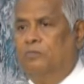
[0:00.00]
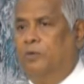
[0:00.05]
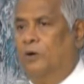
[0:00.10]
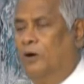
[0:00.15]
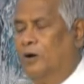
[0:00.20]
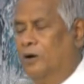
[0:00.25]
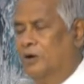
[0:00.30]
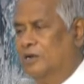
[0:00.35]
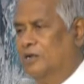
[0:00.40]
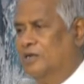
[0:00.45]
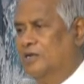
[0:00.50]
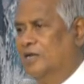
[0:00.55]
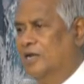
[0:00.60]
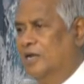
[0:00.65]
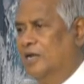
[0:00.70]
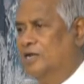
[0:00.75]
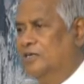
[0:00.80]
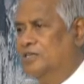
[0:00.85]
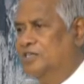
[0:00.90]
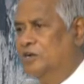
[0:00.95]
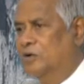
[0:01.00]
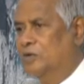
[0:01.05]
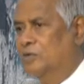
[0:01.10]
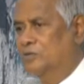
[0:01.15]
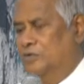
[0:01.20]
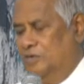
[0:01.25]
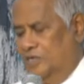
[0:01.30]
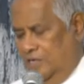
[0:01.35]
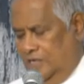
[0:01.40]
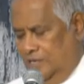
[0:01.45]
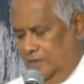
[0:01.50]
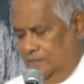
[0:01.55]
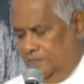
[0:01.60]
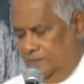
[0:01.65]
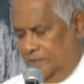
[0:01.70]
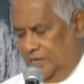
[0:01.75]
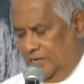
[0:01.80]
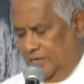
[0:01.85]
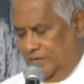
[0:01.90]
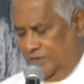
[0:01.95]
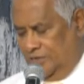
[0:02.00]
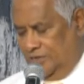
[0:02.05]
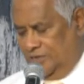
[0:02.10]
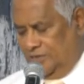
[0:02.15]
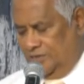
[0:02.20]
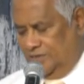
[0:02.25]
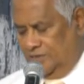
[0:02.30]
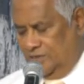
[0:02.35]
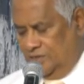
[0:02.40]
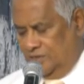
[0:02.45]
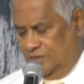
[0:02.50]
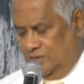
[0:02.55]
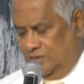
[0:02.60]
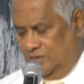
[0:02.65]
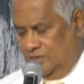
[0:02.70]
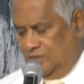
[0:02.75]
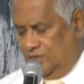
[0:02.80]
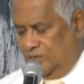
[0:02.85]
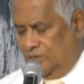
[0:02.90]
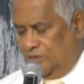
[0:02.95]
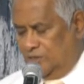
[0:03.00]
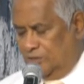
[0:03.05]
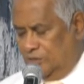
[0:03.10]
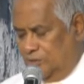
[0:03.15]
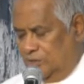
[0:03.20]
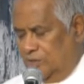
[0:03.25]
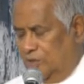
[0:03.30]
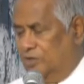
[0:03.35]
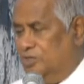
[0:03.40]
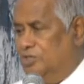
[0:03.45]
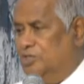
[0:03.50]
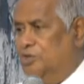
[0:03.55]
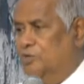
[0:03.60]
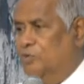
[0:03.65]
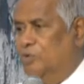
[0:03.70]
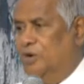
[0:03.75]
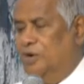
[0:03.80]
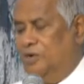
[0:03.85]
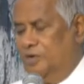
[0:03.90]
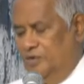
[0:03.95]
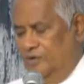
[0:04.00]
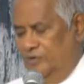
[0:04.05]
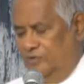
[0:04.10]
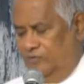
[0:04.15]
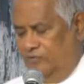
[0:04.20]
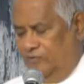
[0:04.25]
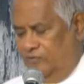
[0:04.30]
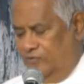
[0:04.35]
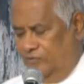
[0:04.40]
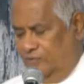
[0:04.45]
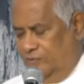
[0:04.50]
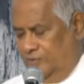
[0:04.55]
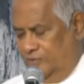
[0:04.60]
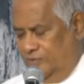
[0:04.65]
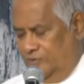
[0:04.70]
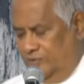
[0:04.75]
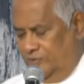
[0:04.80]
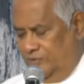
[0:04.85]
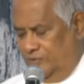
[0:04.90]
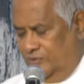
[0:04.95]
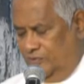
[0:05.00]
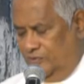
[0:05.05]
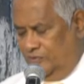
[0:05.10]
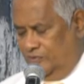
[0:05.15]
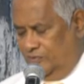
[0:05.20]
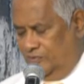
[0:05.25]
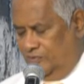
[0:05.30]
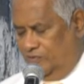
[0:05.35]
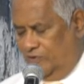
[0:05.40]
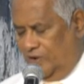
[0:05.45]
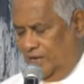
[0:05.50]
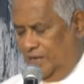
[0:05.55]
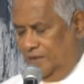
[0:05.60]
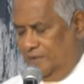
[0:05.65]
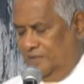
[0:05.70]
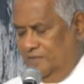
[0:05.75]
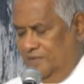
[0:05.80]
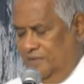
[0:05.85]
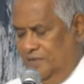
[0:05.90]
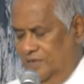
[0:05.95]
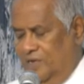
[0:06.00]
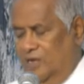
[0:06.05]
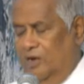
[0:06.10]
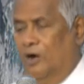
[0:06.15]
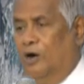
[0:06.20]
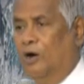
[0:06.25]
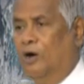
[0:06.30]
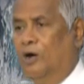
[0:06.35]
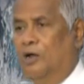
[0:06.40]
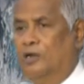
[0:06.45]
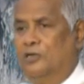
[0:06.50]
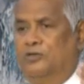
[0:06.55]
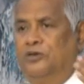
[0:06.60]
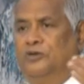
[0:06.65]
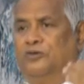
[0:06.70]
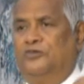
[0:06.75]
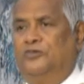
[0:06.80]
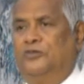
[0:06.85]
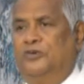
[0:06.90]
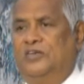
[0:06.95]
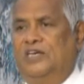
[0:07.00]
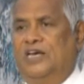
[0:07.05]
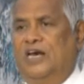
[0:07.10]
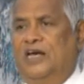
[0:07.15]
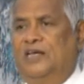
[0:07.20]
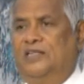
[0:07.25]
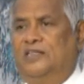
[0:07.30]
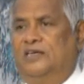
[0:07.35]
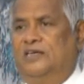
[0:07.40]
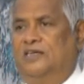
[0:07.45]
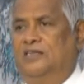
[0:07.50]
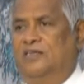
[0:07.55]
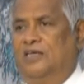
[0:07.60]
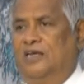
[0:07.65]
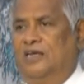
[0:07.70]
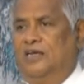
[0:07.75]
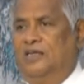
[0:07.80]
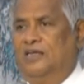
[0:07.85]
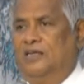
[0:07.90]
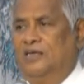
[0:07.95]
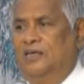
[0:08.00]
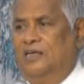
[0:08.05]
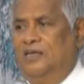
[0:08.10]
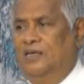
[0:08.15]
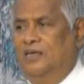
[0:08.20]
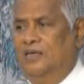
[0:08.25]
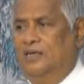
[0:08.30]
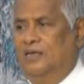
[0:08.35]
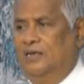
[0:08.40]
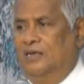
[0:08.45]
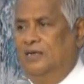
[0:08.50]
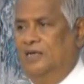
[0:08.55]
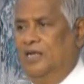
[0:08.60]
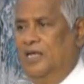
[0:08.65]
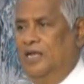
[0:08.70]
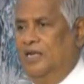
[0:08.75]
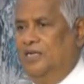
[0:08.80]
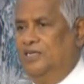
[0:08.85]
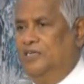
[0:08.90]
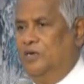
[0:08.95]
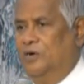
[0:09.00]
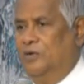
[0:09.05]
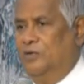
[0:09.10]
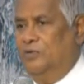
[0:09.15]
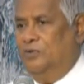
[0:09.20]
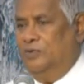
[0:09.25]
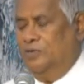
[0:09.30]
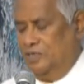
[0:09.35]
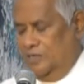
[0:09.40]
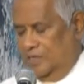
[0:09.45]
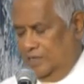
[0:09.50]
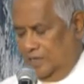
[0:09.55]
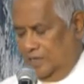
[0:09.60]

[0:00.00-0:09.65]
Paul knelt down and prayed. 21 5. All those who gathered there knelt down